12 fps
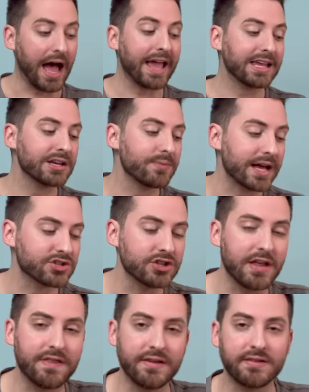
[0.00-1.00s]
I can imagine
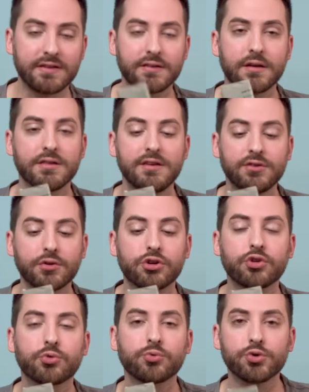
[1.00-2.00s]
that this is, these are
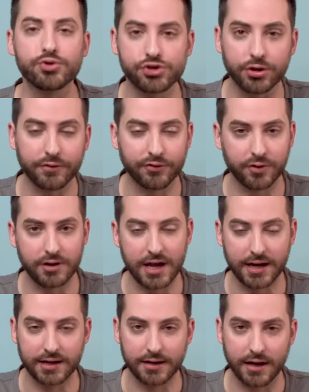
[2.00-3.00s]
crucial for
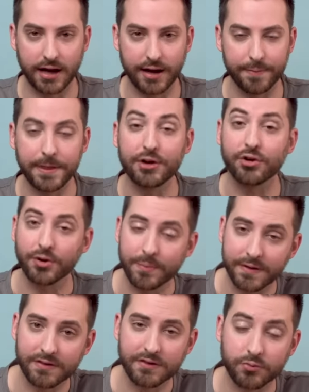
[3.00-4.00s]
Nik um, in her
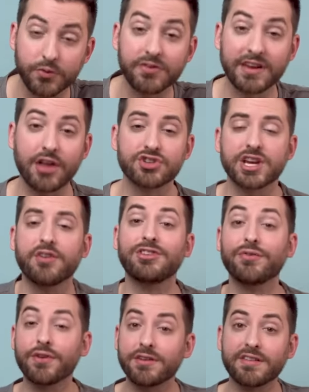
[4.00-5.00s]
business with sketching out
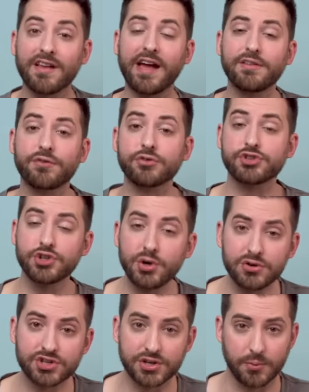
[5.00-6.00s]
different designs for
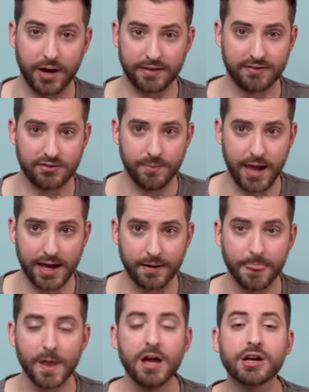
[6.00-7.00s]
shoes she wants to make.
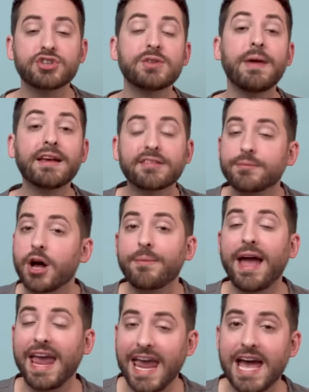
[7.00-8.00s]
Because she makes them all
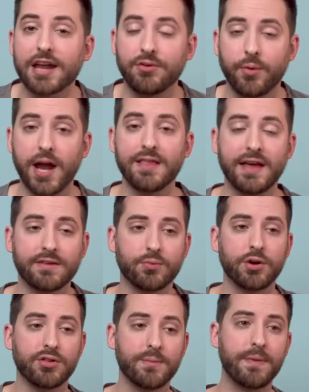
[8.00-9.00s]
by hand, right? That's
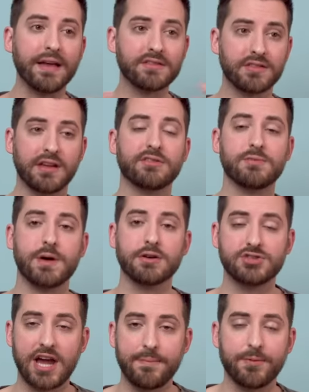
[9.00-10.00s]
one of the best things
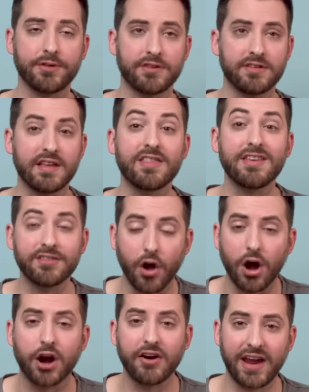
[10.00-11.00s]
about Chappals is that these
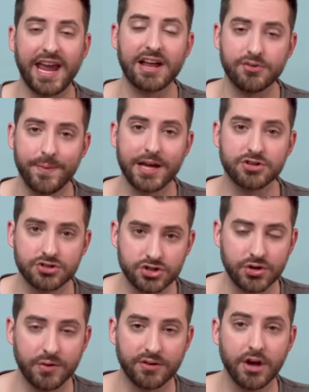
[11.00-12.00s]
are handmade
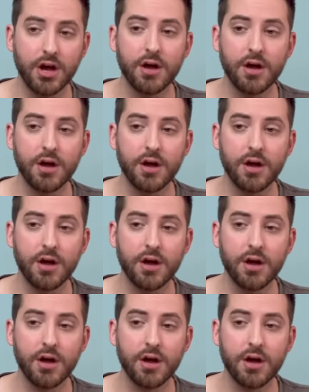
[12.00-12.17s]
shoes.